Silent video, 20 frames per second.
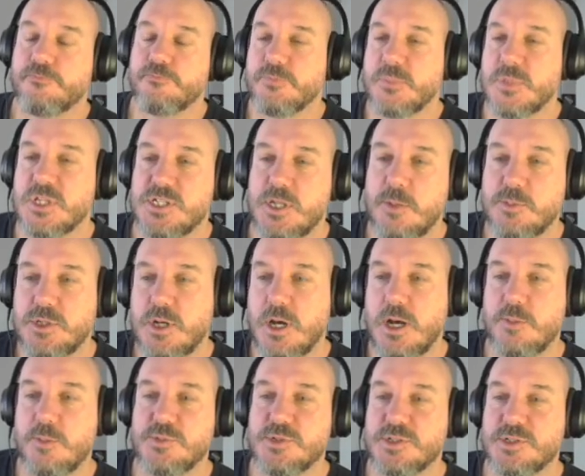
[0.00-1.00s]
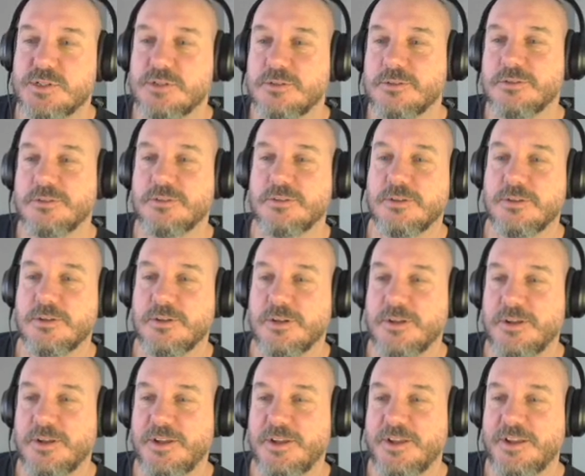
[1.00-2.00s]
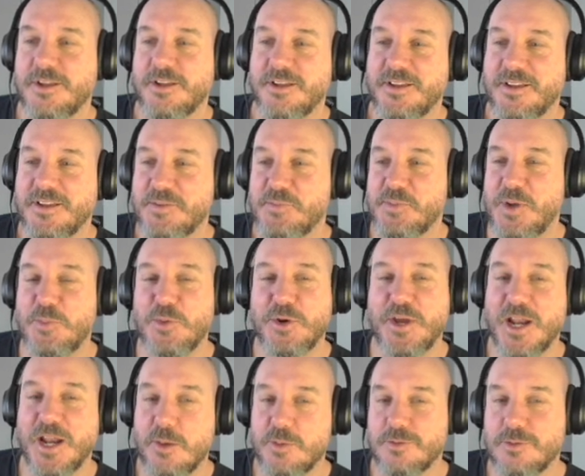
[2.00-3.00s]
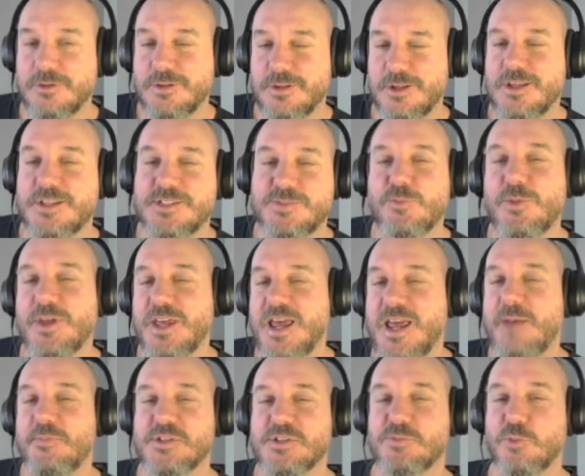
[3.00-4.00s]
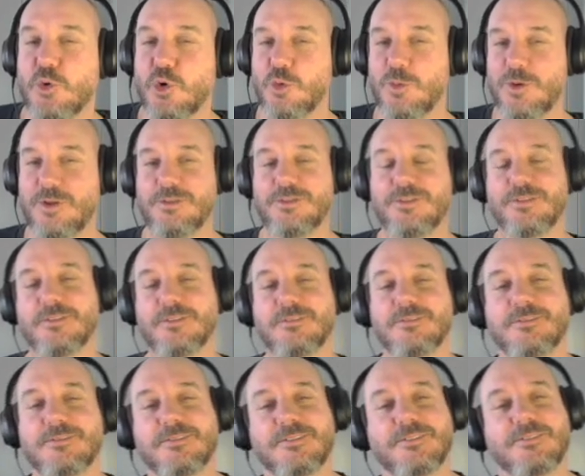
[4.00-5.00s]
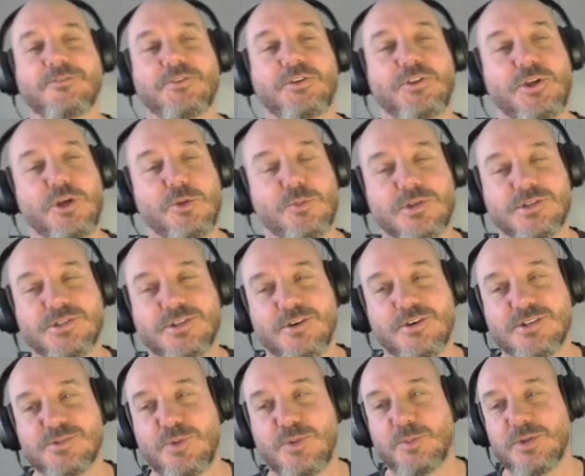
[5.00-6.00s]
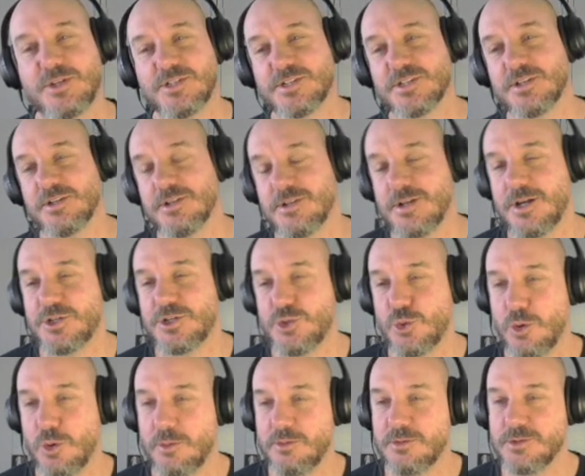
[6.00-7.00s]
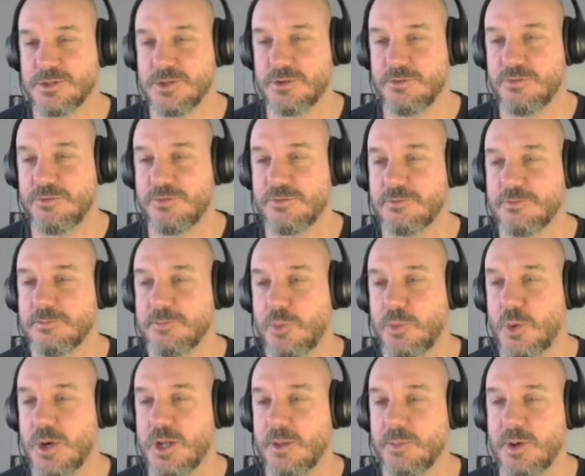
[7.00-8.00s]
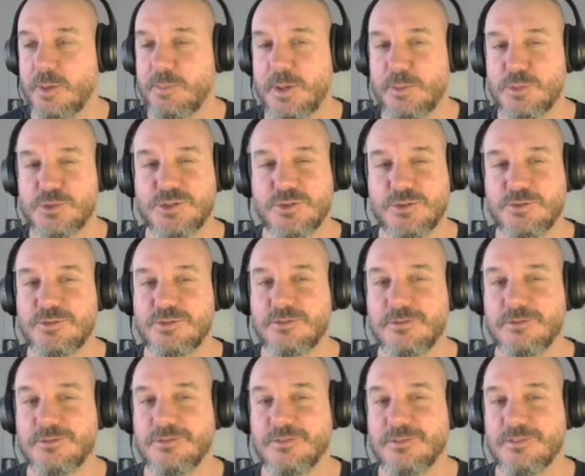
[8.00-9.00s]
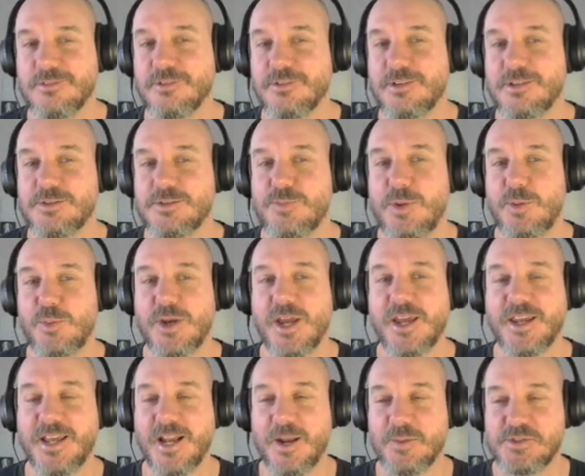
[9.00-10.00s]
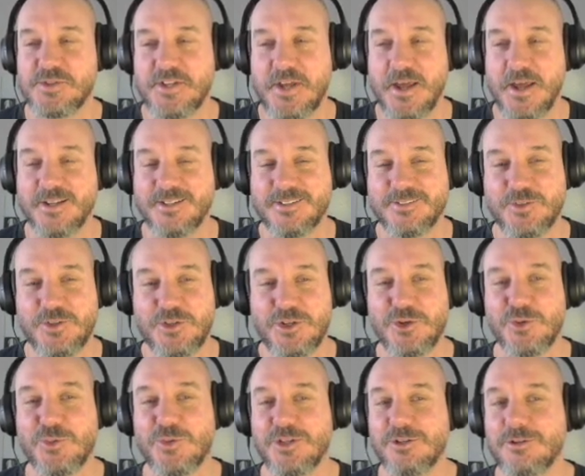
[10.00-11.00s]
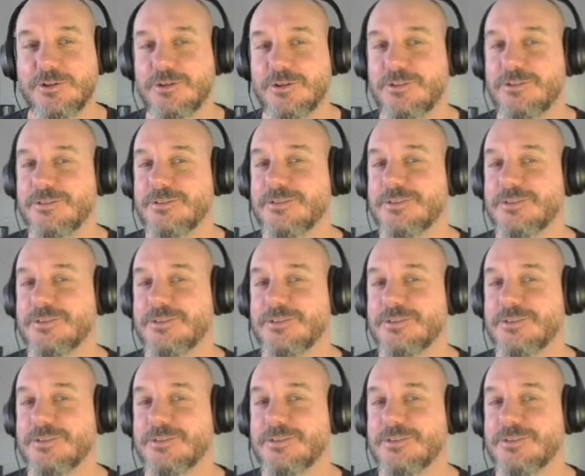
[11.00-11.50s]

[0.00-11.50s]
Sometimes people get up. It happens more with humans, so it's probably just a short sort of point. But people can get upset with you when you